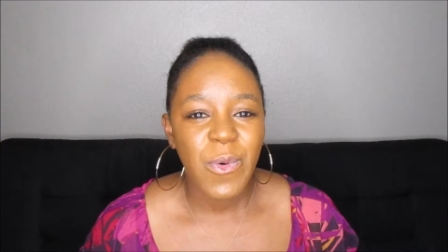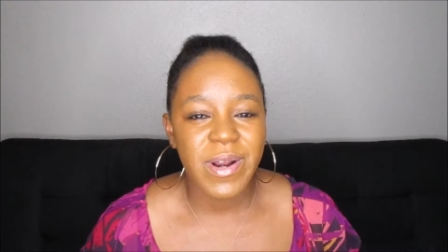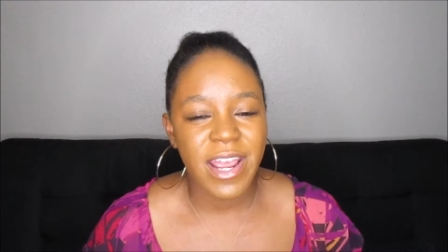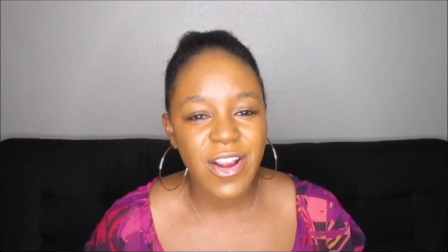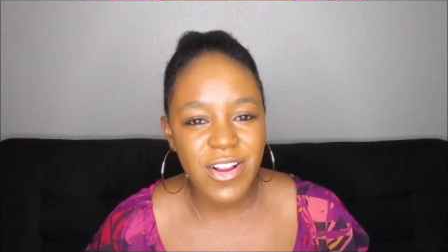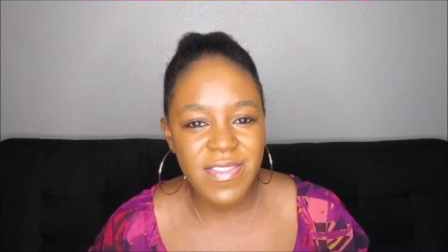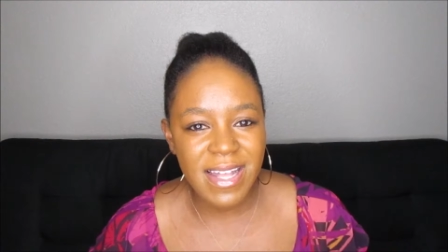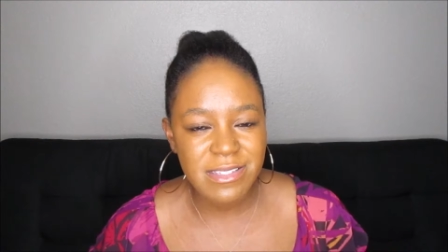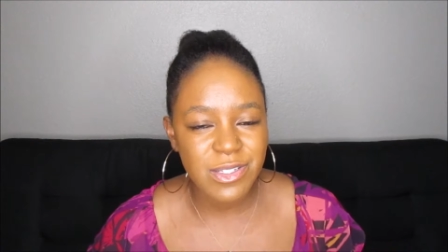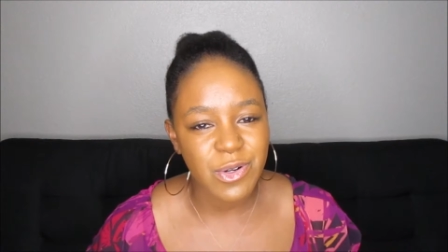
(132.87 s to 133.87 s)
When I heard
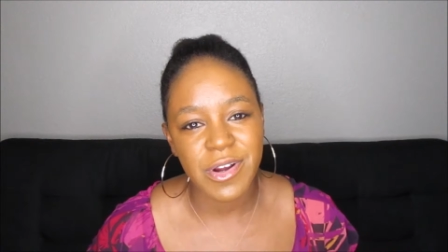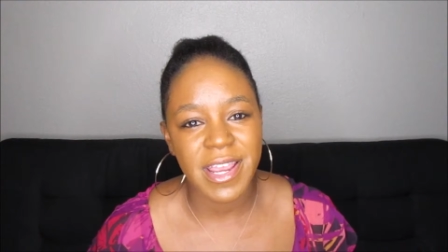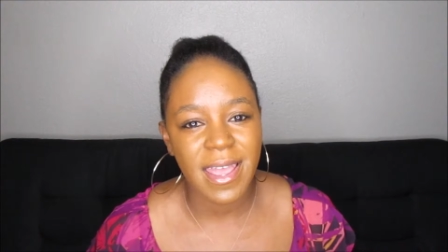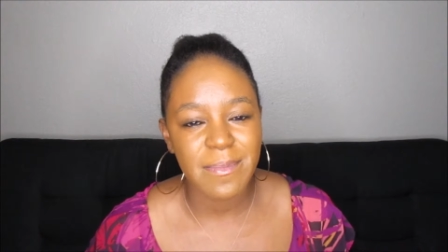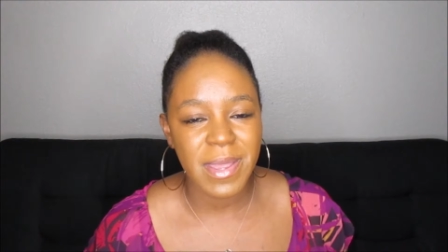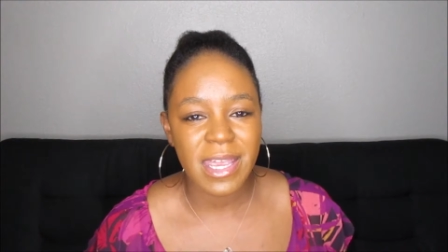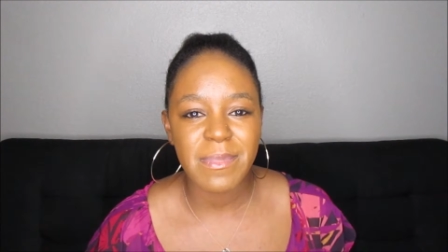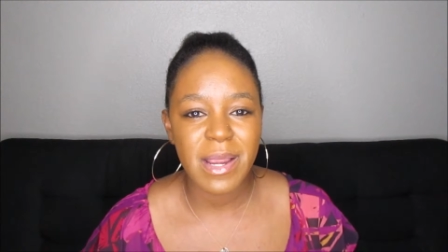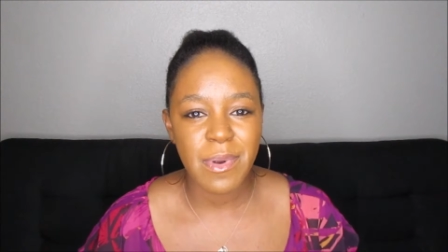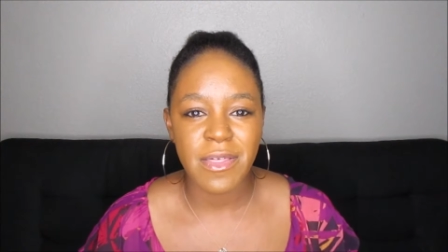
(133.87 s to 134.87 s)
that story, it made
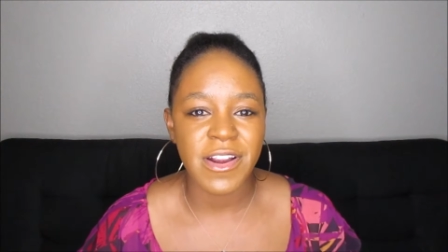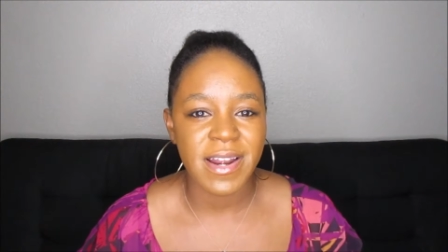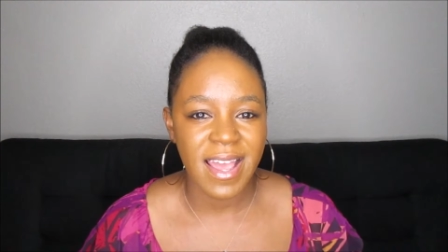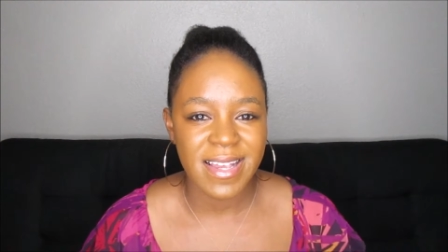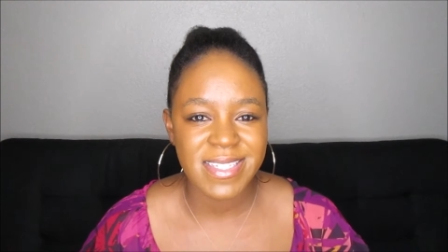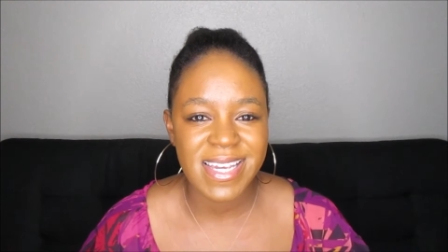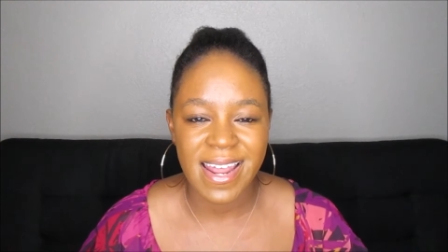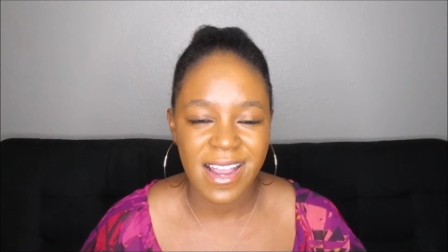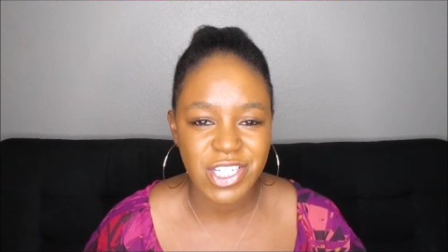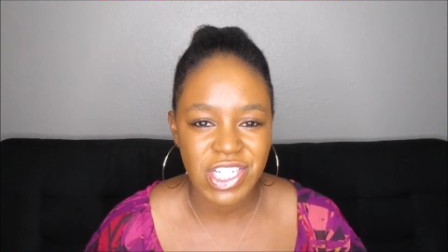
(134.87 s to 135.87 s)
my brother and I's
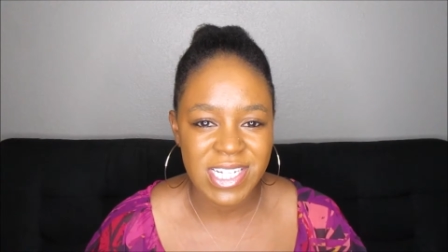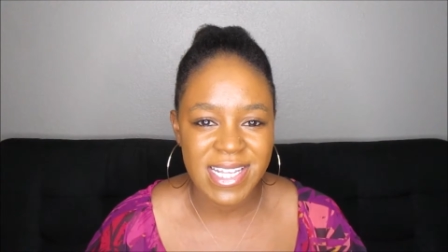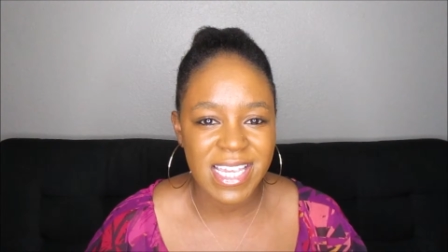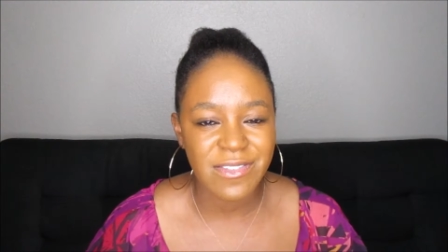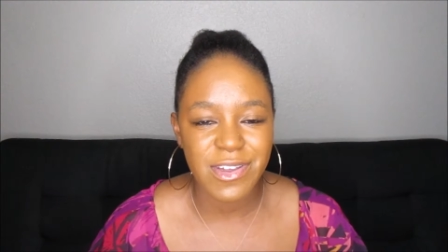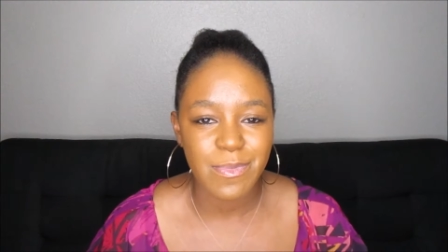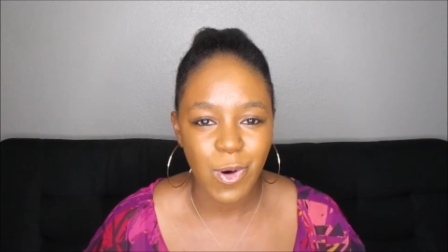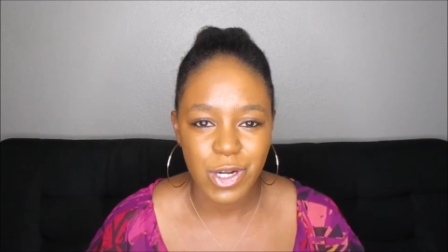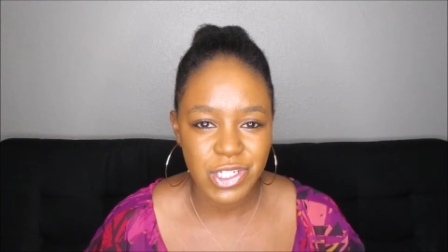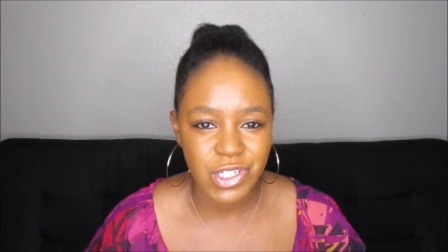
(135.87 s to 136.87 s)
connection even
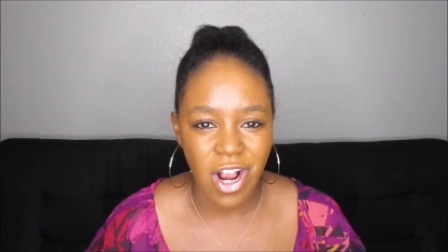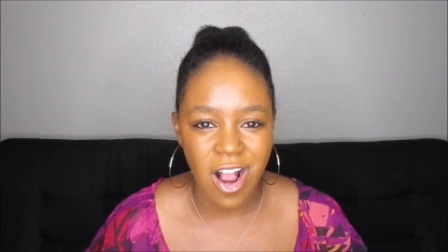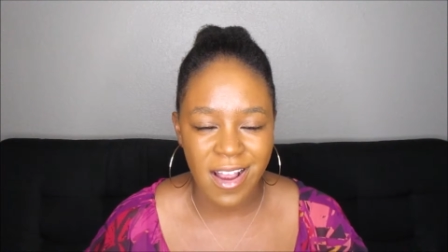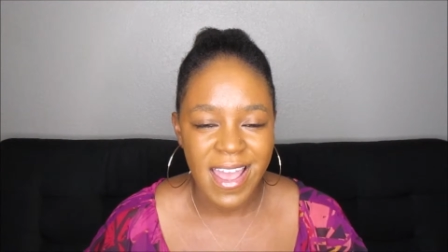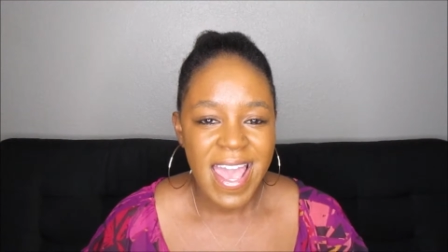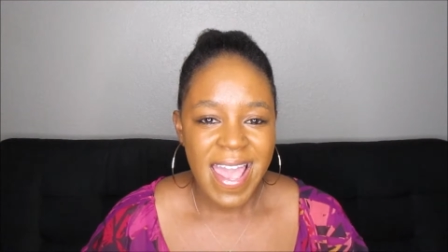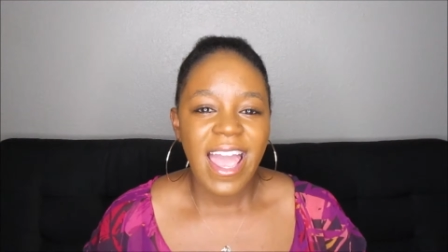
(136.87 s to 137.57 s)
more strong.